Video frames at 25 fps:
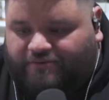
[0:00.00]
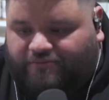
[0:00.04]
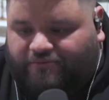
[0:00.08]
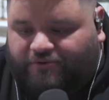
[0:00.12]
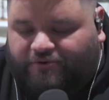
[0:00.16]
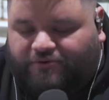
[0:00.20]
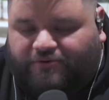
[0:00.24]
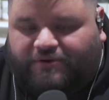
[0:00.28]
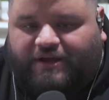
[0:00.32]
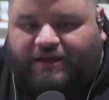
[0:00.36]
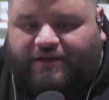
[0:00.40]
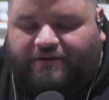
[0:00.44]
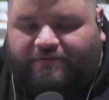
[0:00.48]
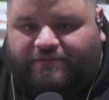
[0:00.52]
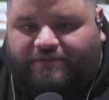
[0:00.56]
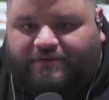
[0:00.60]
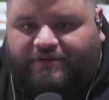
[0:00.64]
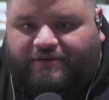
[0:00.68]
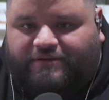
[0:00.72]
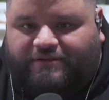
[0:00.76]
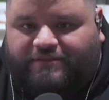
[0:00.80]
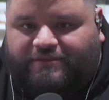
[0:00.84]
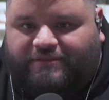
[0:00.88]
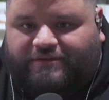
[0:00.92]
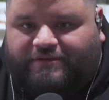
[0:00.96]
We don't have
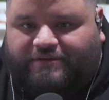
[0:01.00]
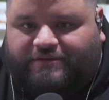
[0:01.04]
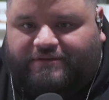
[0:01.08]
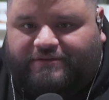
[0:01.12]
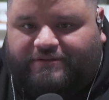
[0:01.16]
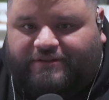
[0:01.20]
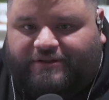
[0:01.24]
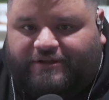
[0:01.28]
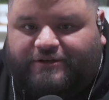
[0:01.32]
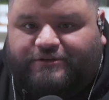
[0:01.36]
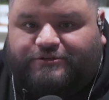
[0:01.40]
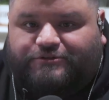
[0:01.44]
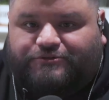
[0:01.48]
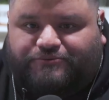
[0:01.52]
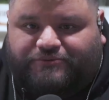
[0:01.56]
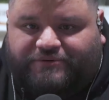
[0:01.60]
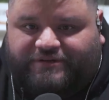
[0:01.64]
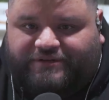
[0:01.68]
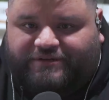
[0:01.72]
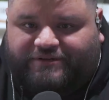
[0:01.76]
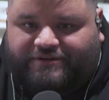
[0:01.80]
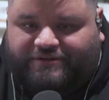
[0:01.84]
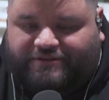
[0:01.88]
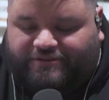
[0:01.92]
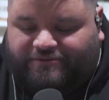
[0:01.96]
the
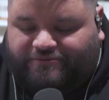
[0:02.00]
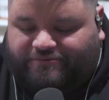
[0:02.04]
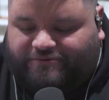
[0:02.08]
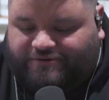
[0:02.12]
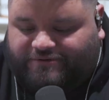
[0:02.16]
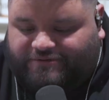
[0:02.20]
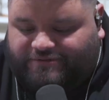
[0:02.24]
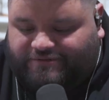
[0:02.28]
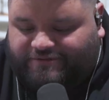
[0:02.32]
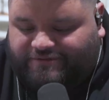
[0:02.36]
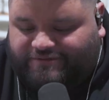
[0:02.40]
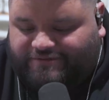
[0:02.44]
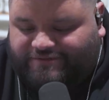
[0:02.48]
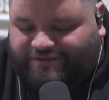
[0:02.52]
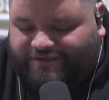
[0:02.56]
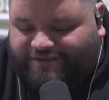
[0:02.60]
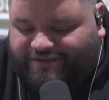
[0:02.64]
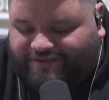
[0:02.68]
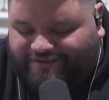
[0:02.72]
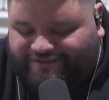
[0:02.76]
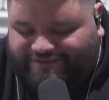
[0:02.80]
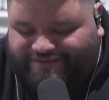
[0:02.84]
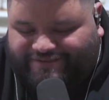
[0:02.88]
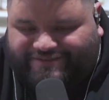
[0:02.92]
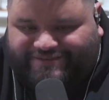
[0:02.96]
luxury, in other words,
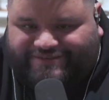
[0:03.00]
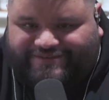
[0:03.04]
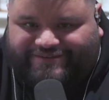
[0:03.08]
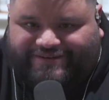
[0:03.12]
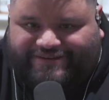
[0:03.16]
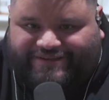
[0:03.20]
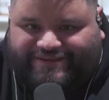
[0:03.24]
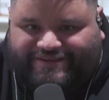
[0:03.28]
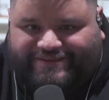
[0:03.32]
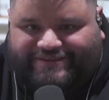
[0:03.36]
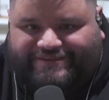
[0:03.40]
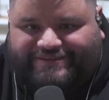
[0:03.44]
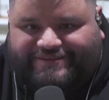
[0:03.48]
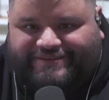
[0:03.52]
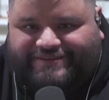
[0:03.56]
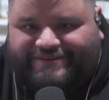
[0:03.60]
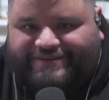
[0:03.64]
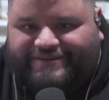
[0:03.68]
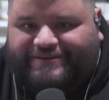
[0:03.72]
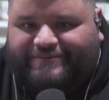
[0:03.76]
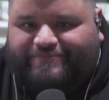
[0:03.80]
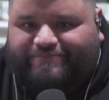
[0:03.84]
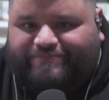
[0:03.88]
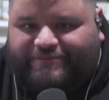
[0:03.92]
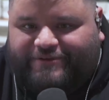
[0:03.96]
to like
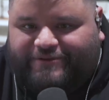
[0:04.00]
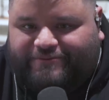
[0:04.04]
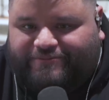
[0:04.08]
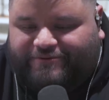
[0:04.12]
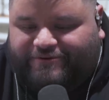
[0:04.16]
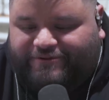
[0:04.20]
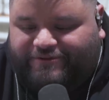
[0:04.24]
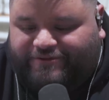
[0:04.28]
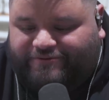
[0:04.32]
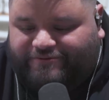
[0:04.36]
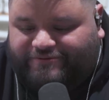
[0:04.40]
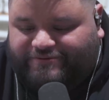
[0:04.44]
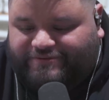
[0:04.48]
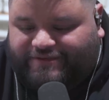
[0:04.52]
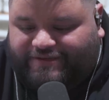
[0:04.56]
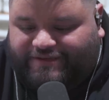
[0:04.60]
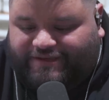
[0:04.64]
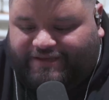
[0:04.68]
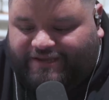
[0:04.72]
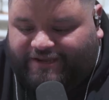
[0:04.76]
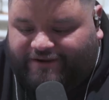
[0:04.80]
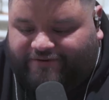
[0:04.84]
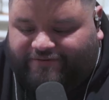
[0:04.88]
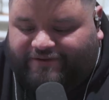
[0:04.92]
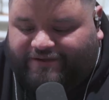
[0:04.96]
be able to use like
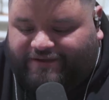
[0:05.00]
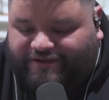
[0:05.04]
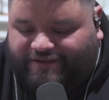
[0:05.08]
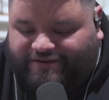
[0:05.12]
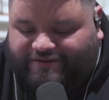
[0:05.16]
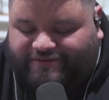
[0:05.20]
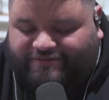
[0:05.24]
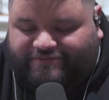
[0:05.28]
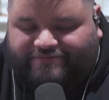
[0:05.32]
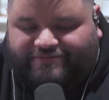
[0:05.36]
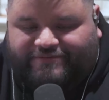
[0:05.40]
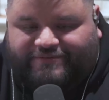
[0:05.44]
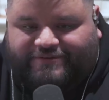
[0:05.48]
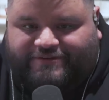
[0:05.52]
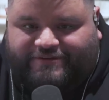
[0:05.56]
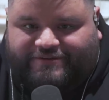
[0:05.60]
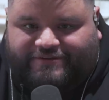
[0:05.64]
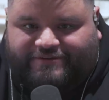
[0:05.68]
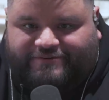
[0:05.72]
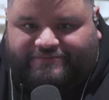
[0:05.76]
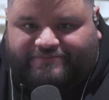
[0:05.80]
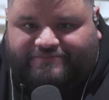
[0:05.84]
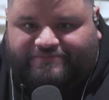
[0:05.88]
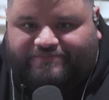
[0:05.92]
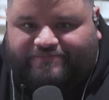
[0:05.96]
every kind of